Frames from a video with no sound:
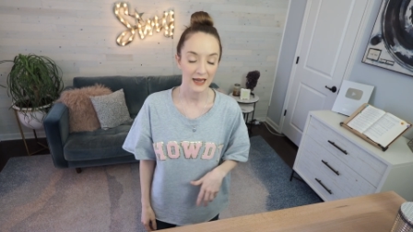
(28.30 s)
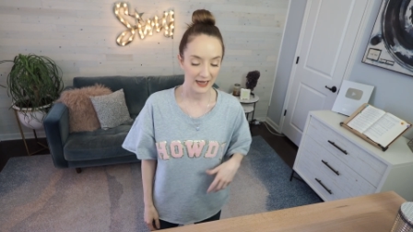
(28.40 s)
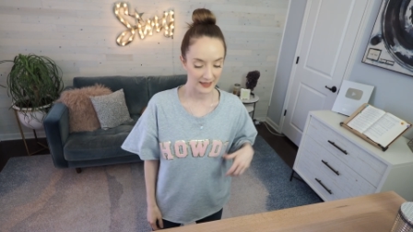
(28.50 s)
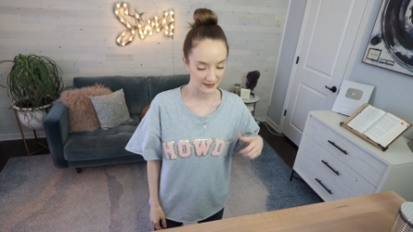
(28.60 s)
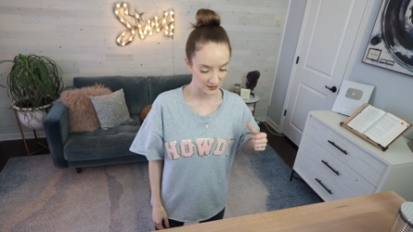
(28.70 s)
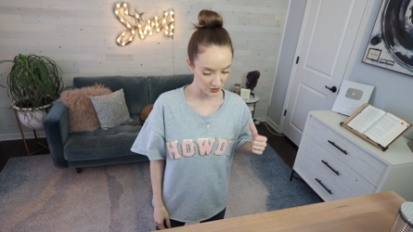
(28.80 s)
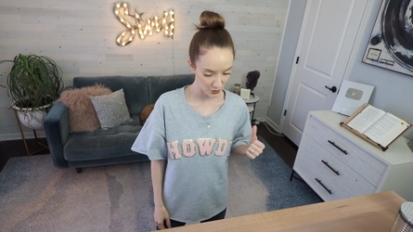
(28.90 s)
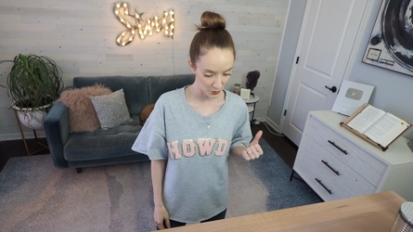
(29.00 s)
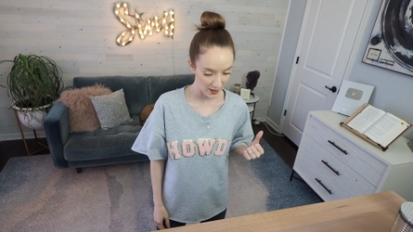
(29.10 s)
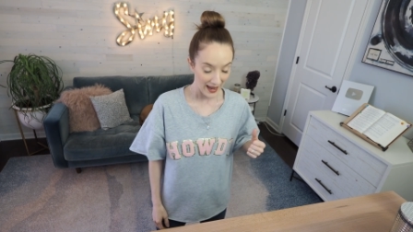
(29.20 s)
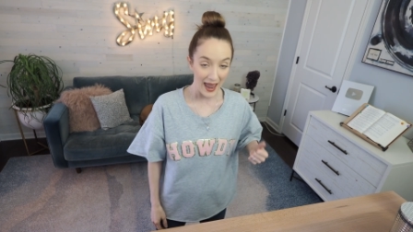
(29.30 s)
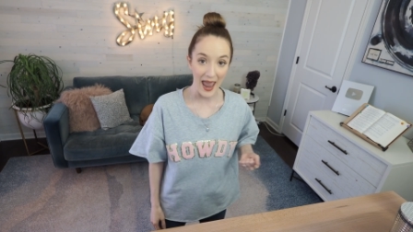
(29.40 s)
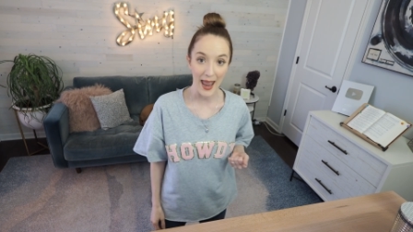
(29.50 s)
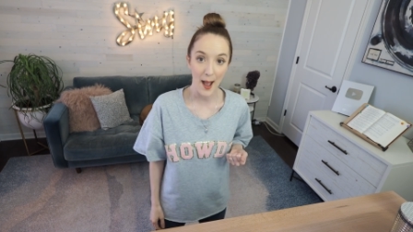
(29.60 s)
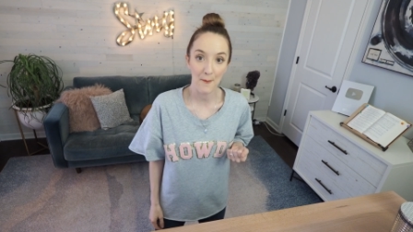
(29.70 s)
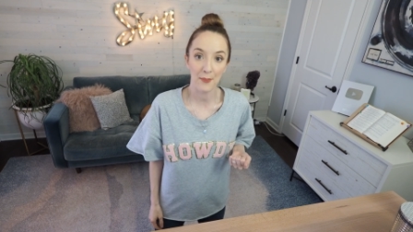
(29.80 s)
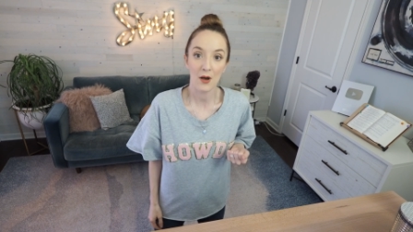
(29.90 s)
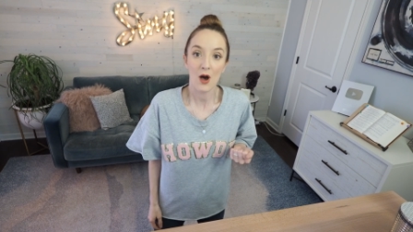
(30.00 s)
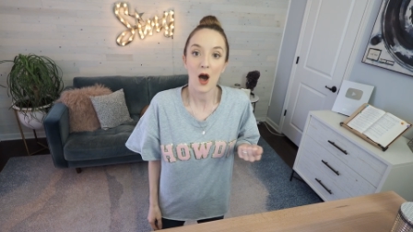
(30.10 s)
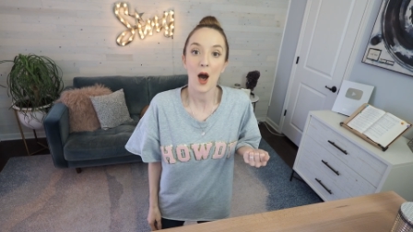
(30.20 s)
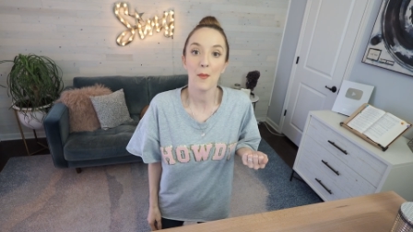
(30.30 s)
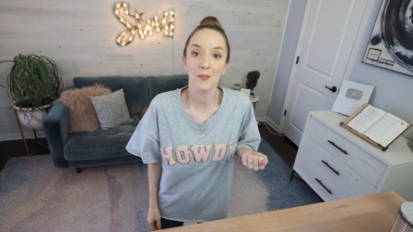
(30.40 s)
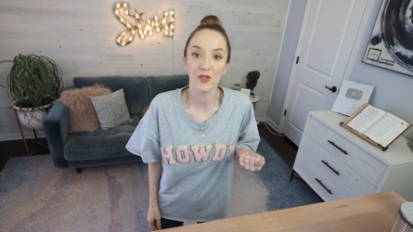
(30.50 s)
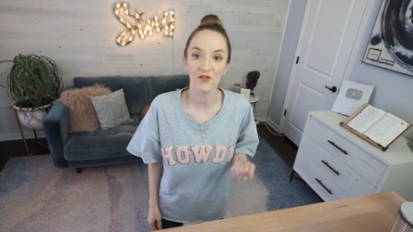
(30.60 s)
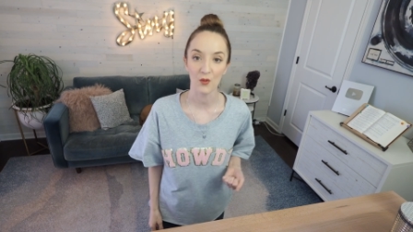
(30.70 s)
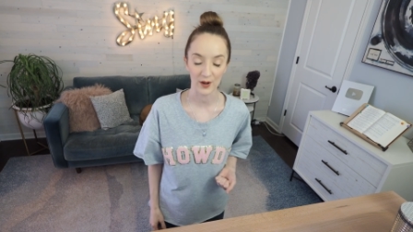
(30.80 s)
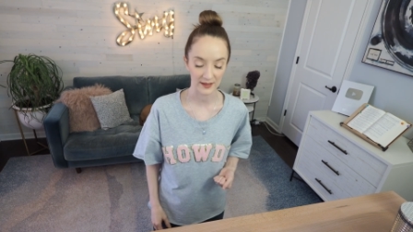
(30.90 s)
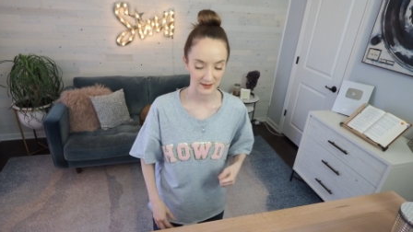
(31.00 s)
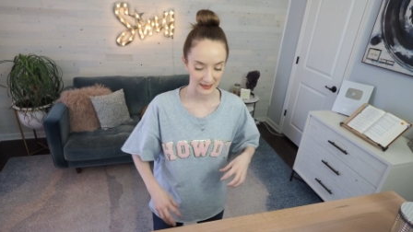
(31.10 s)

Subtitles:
It is to amp up the voice.